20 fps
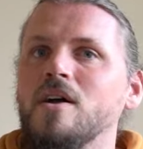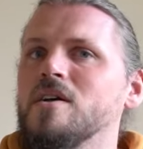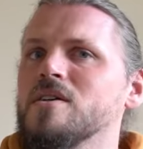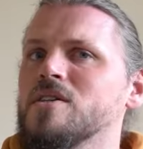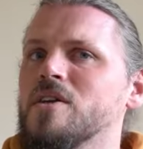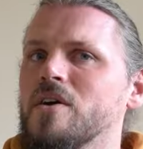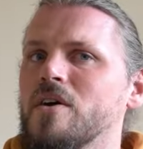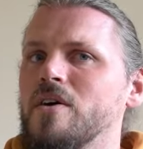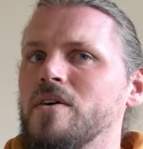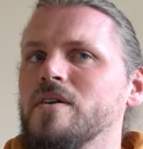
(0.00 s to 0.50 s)

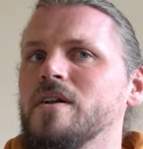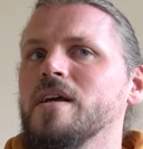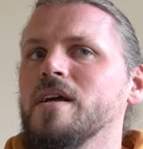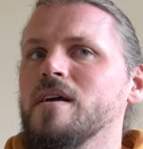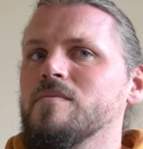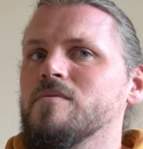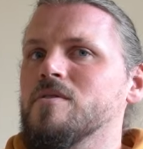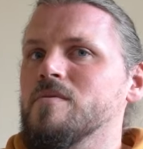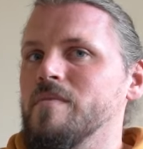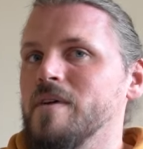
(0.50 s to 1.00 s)
so you're only
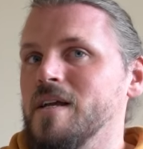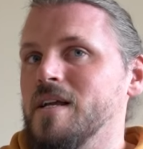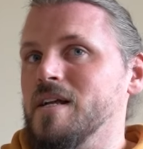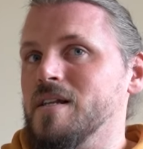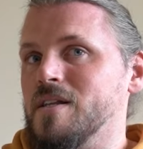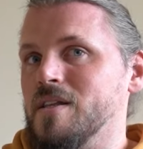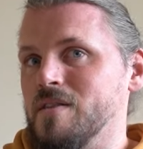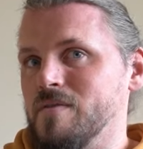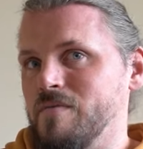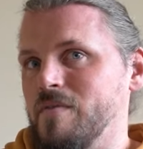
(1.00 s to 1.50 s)
able to make it
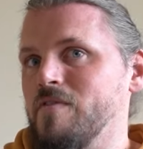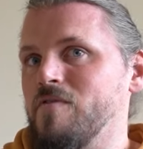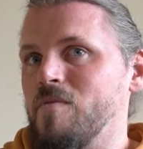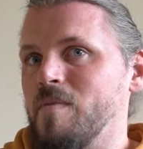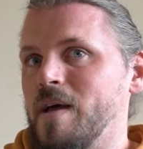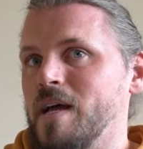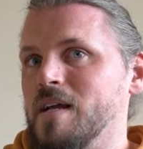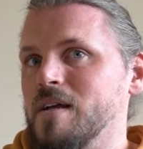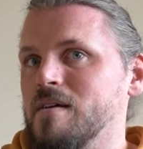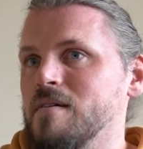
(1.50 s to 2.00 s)
to the
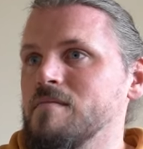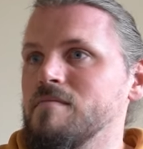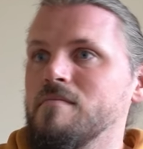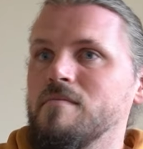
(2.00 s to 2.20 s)
riverbank,